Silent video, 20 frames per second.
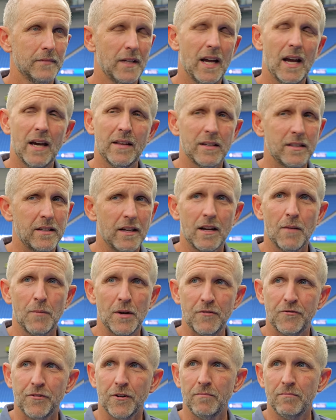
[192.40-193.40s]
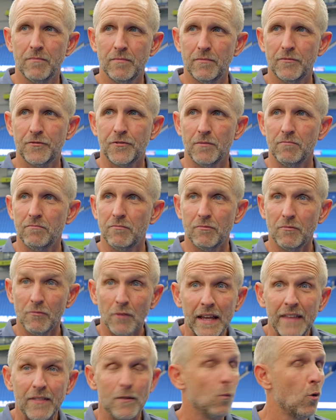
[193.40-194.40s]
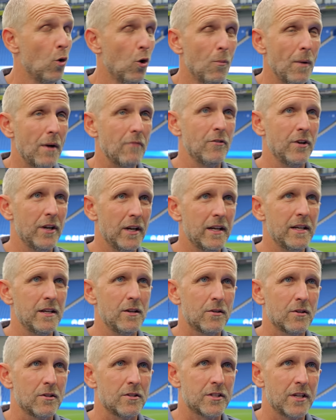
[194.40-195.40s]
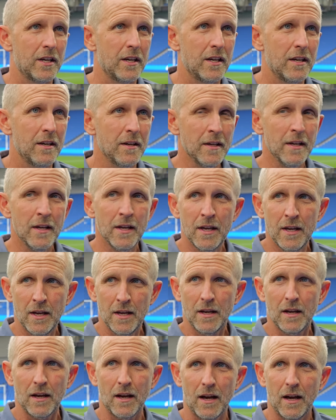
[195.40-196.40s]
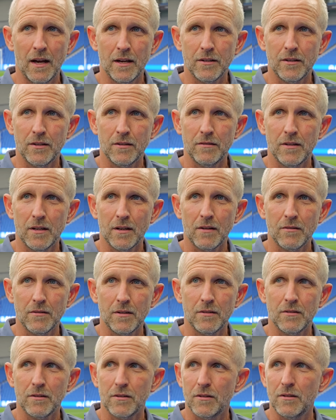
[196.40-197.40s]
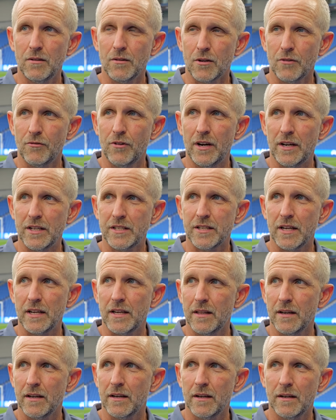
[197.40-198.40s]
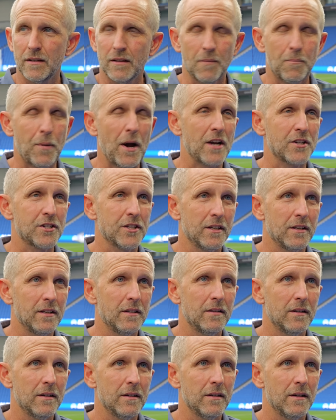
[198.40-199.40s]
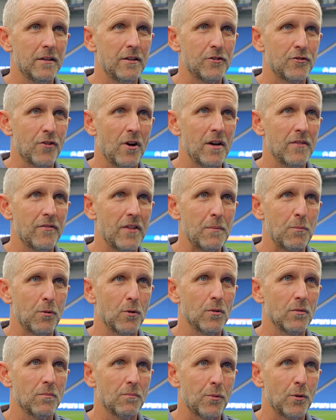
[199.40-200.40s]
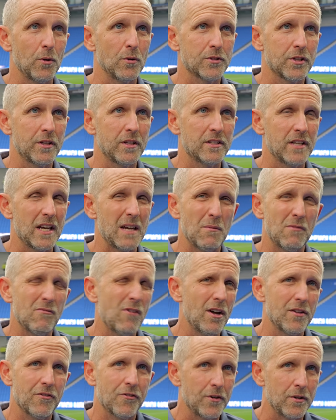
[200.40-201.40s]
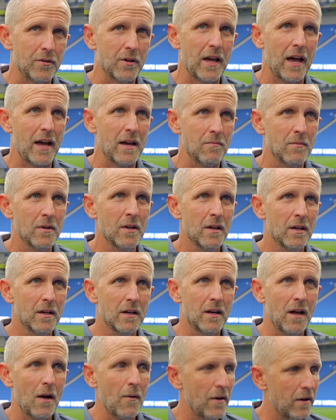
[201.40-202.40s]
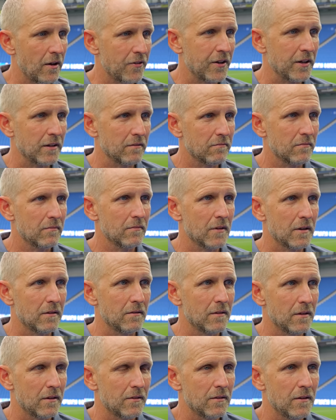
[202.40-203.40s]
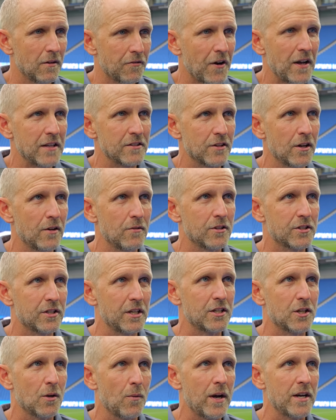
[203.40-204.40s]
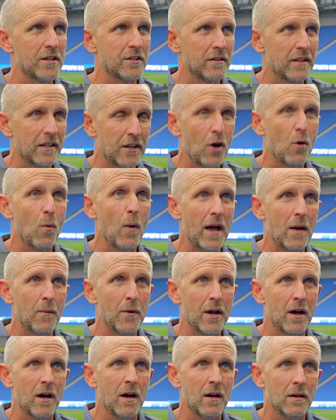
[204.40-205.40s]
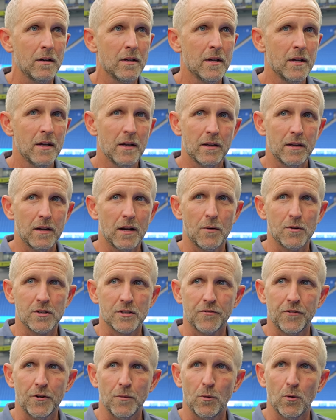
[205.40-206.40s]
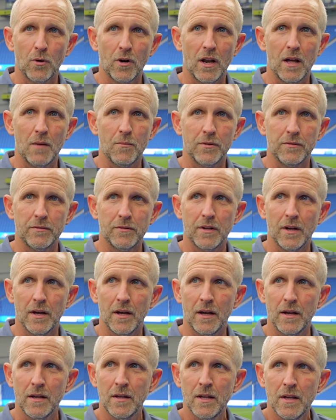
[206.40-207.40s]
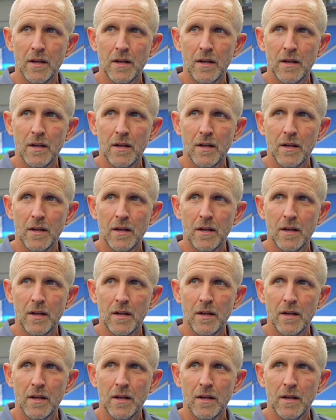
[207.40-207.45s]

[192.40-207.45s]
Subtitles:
Yeah, they did. I mean, from in the warm-up, really, you could see you could really see the passion and the drive they brought to the team, and right through the game. You know, I think the fans know the situation, they know where we are, you know, as a football club, and